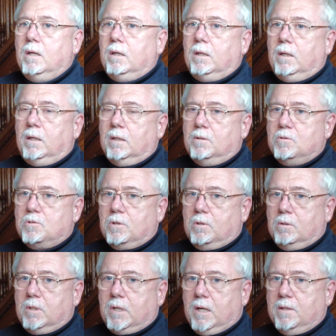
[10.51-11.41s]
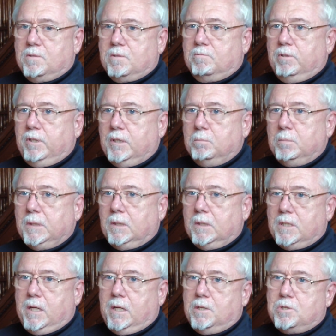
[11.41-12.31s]
in certain kinds of
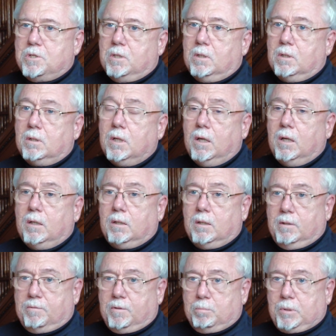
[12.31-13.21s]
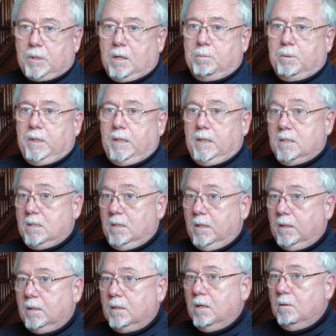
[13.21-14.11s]
rehabilitation if the property is
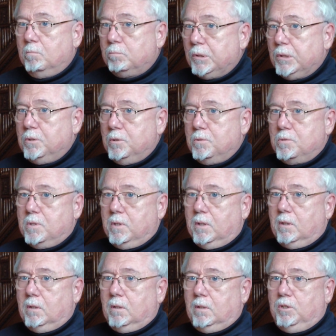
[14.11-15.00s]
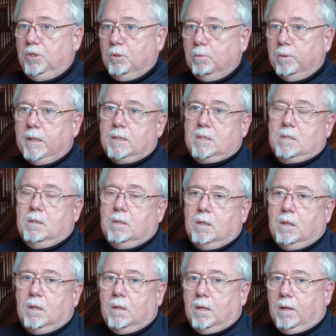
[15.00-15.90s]
an income producing unit.
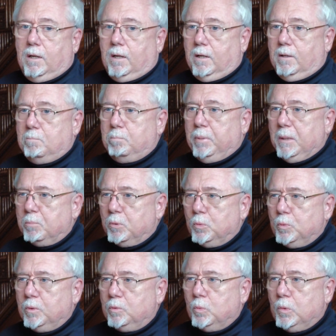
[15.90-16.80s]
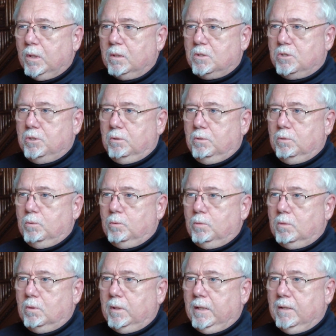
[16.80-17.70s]
People would want
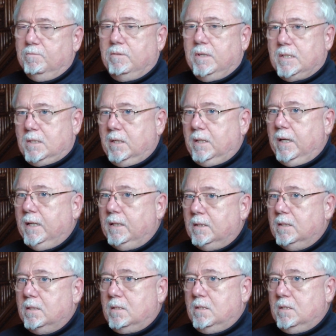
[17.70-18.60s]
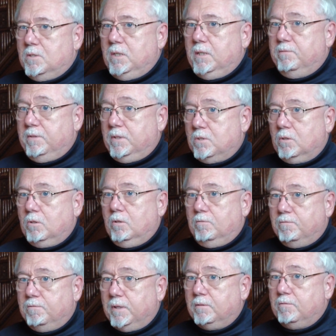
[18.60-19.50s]
to investigate this to see if it's a
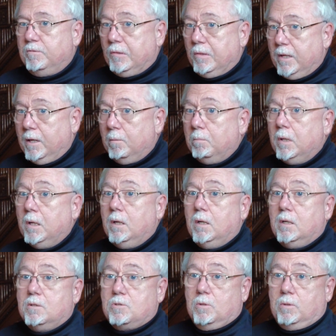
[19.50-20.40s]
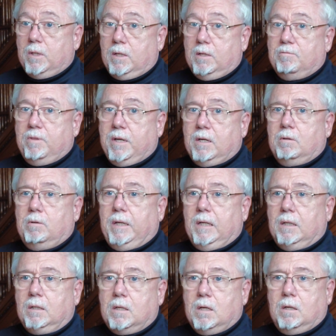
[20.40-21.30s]
good fit for them, so that if their
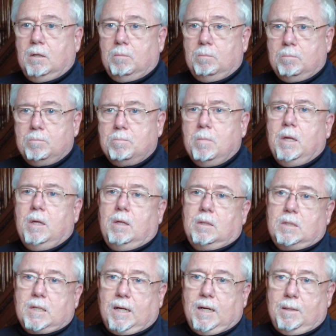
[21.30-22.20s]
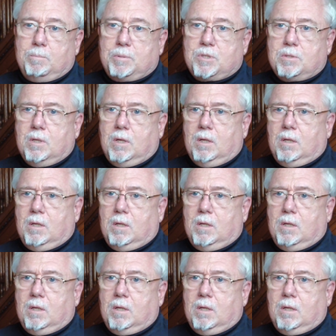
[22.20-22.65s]
income types